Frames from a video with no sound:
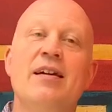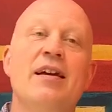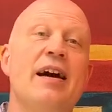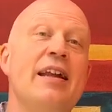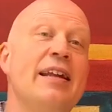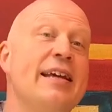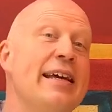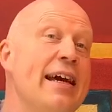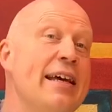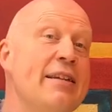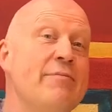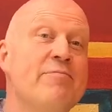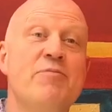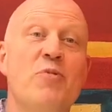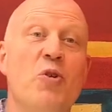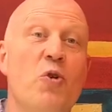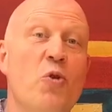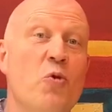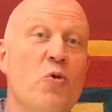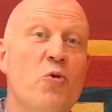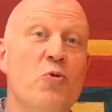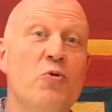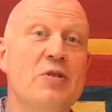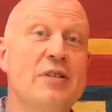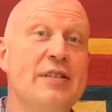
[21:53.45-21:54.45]
And again,
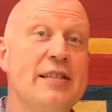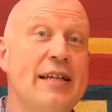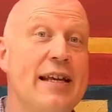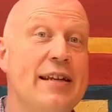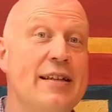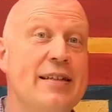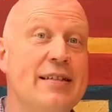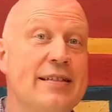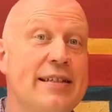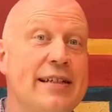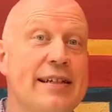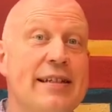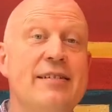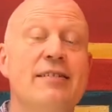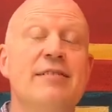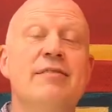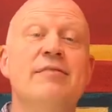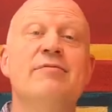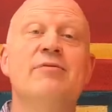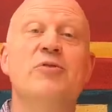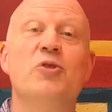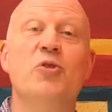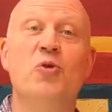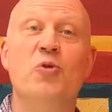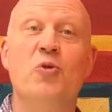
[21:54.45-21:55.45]
all stainless
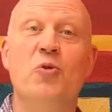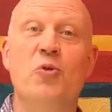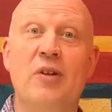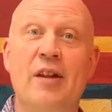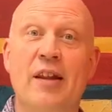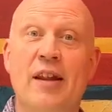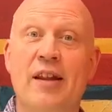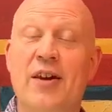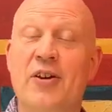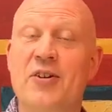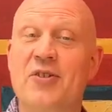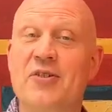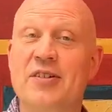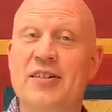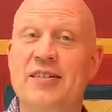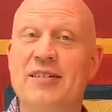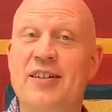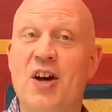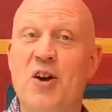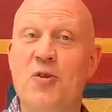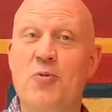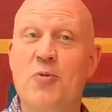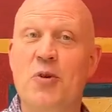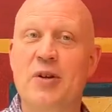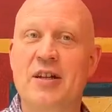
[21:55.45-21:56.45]
steel, all oak,
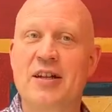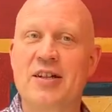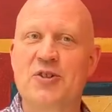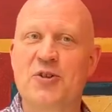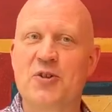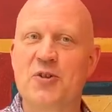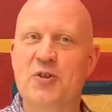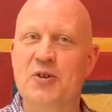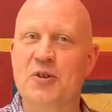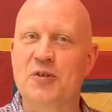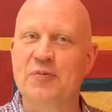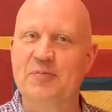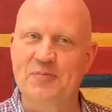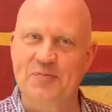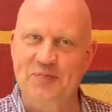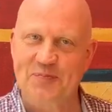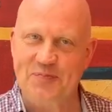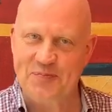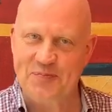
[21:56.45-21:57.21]
no wood at all.